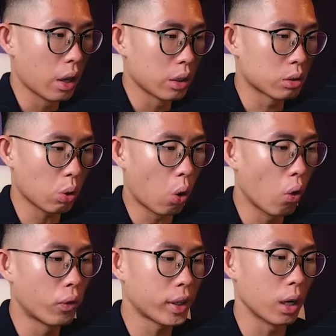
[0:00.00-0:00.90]
So
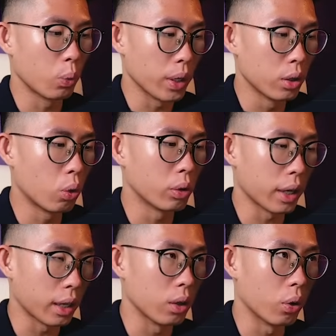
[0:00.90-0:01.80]
over here, we know
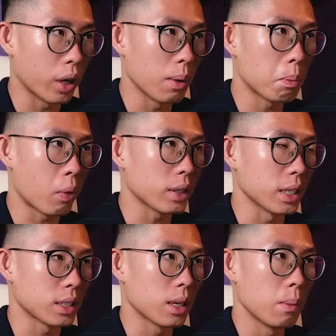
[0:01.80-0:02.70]
that, okay, price
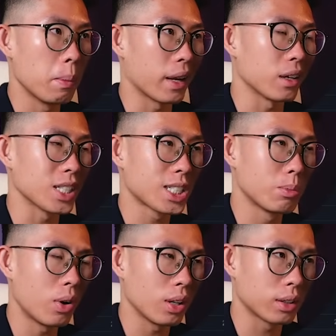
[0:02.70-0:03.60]
has made a
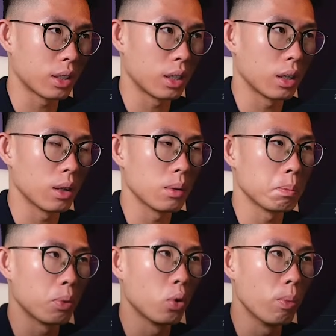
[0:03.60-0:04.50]
small little
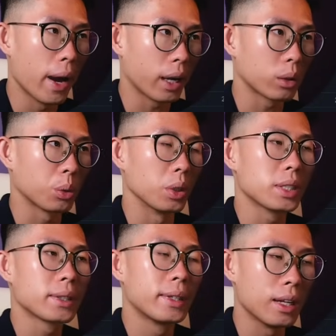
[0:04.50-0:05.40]
pullback to
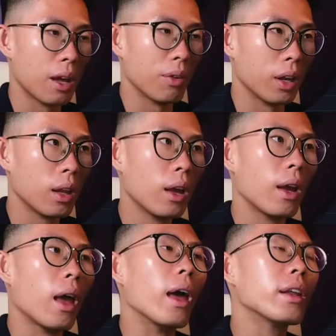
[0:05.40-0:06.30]
this key level,
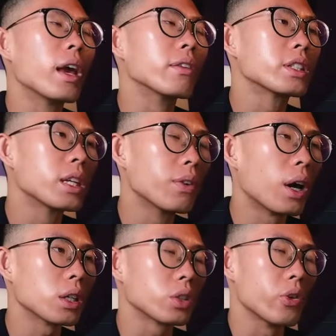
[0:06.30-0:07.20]
and he has given
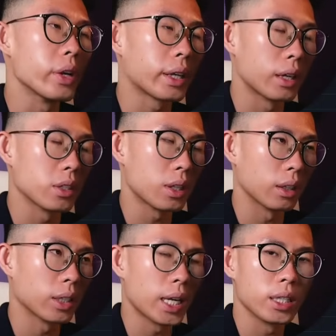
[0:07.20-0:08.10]
us green
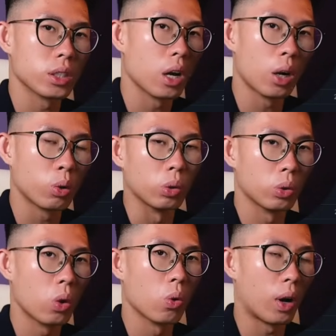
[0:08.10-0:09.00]
candlestick. That is a good to
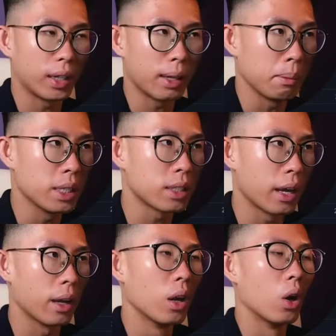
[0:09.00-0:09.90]
go, right? That means
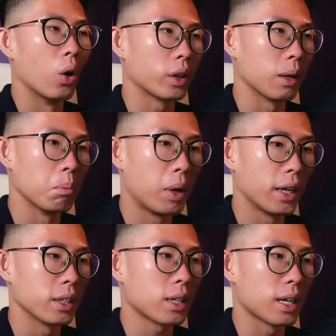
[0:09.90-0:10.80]
that, okay,
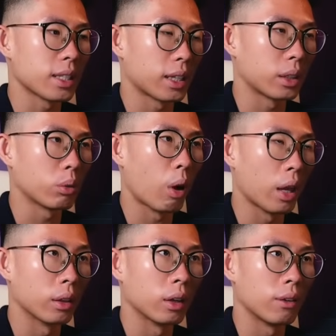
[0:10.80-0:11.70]
buyers are starting to
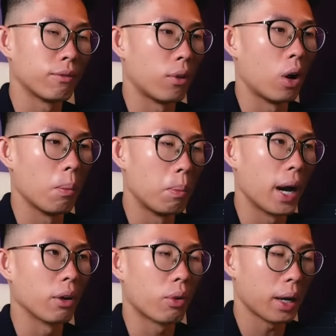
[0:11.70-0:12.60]
enter for a
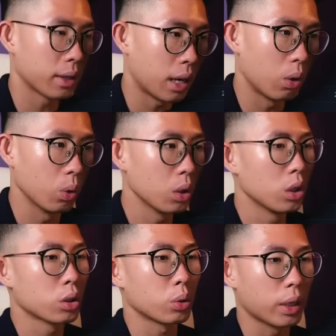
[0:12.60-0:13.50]
buy right now.
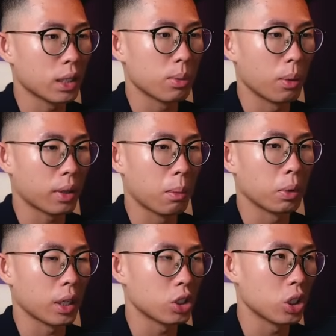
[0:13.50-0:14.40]
So that is when we can
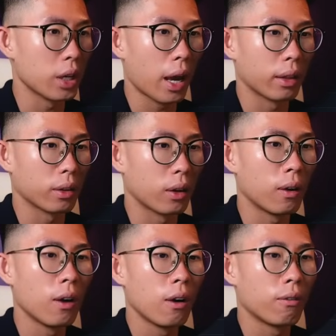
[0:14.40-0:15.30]
potentially
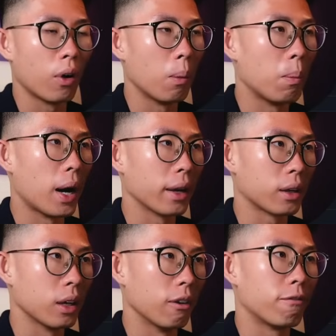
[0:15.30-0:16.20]
enter for a buy
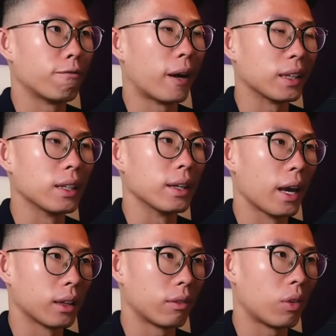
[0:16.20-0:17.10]
here. Finally,
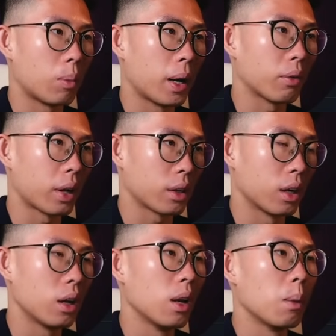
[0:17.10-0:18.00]
enter for a buy right
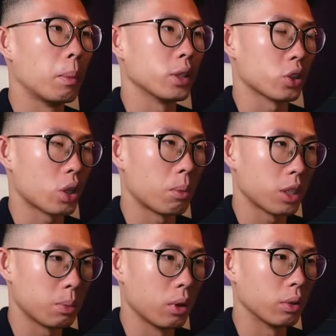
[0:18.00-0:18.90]
here. Place your stop
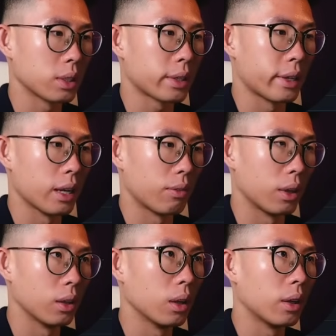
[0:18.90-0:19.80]
loss below this key
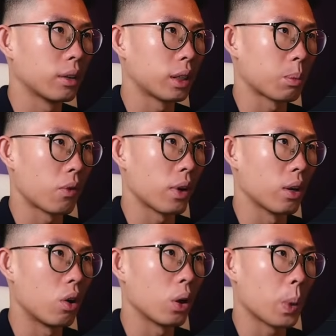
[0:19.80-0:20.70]
level. Take profit
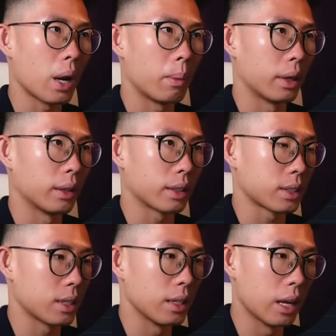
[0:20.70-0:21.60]
all the way up at the
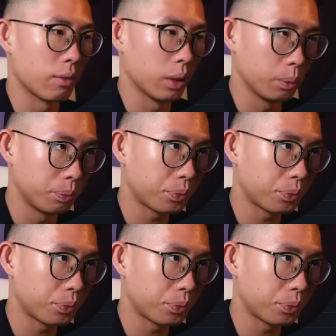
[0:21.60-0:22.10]
next key level.